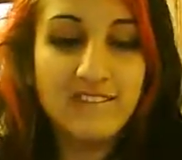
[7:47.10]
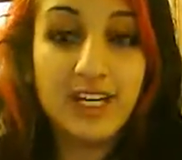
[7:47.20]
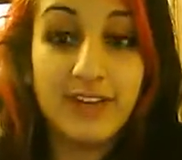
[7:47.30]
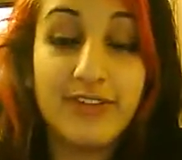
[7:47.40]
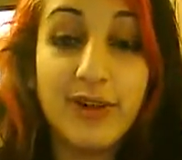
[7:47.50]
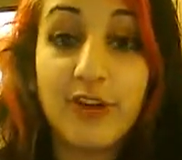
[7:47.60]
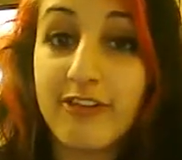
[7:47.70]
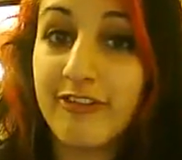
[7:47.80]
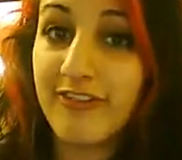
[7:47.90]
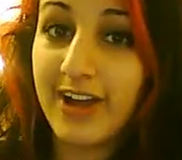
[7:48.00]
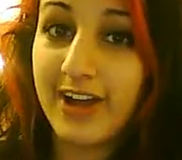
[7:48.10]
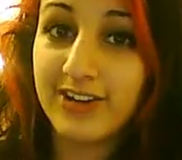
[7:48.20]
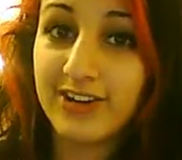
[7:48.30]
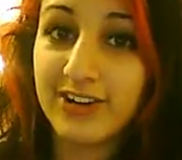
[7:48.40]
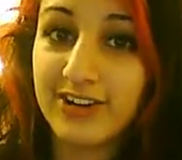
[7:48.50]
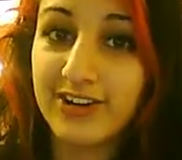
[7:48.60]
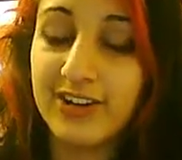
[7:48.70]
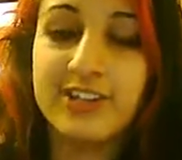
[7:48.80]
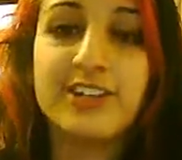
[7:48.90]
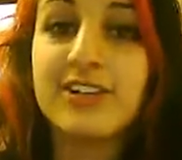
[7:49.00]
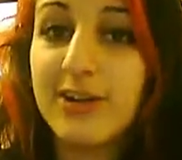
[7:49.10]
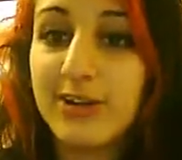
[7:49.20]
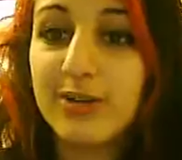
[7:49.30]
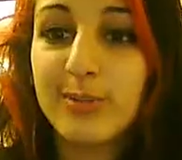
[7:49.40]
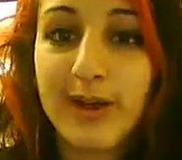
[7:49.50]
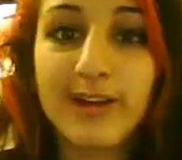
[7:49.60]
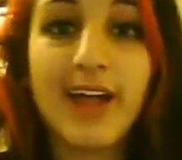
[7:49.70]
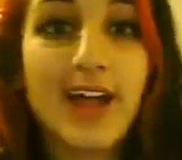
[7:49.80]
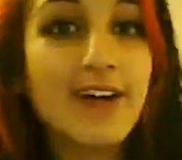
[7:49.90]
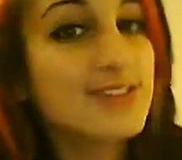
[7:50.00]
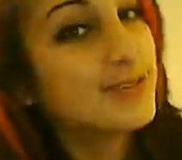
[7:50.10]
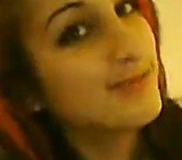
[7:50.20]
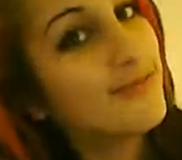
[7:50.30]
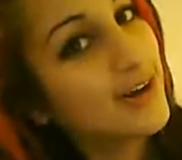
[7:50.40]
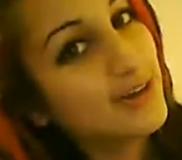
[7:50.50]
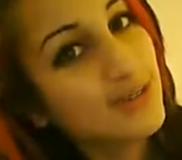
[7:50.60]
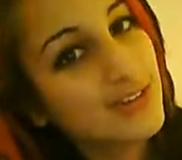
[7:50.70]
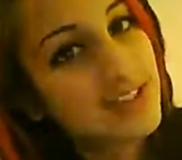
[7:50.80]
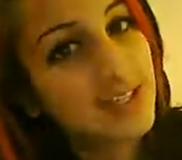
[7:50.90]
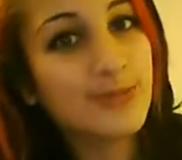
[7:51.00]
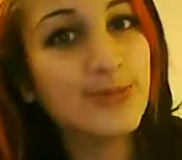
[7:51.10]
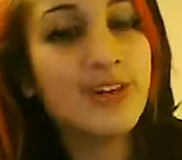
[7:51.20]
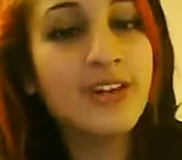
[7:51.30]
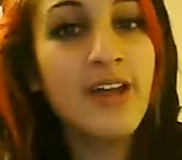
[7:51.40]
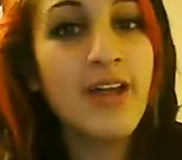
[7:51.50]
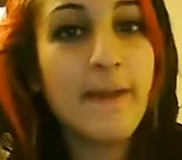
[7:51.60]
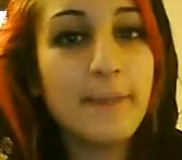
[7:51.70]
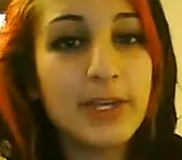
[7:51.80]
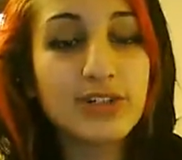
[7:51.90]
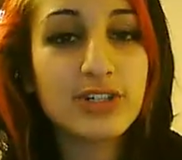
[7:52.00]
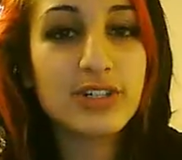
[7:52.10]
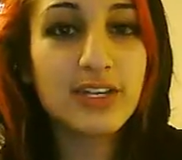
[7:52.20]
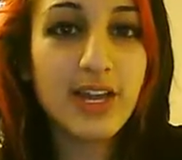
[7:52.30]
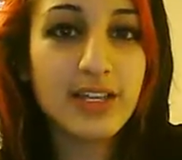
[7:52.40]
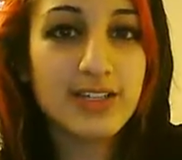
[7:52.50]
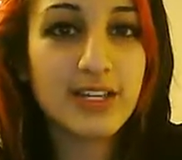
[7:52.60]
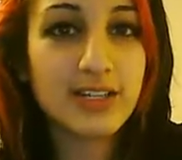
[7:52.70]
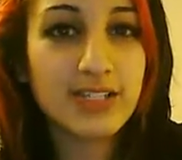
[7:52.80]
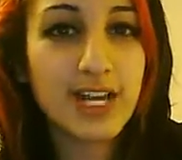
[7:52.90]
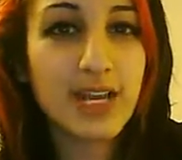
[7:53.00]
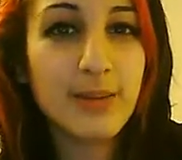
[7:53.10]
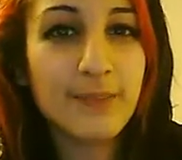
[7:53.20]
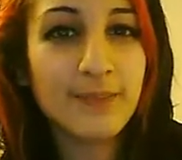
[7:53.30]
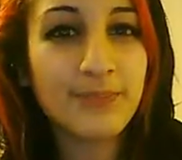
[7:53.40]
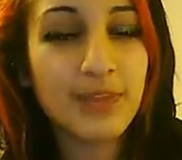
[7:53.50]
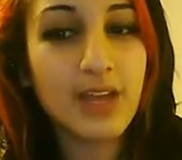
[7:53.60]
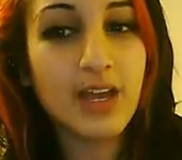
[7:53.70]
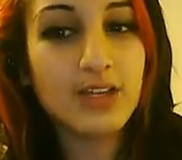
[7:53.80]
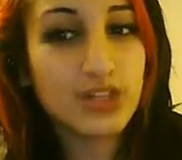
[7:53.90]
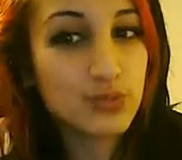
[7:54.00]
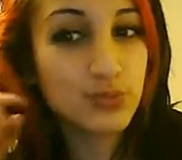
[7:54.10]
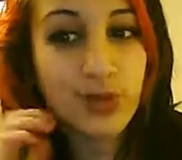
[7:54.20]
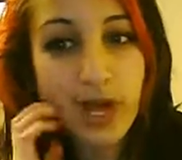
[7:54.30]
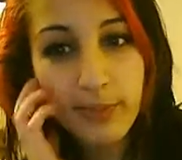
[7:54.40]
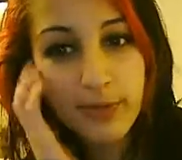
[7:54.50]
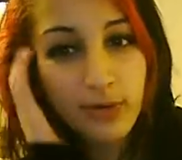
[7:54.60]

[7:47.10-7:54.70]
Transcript: If you're a fighter girl and you know you're about to have some fun with someone, make sure you get duct tape and just wrap it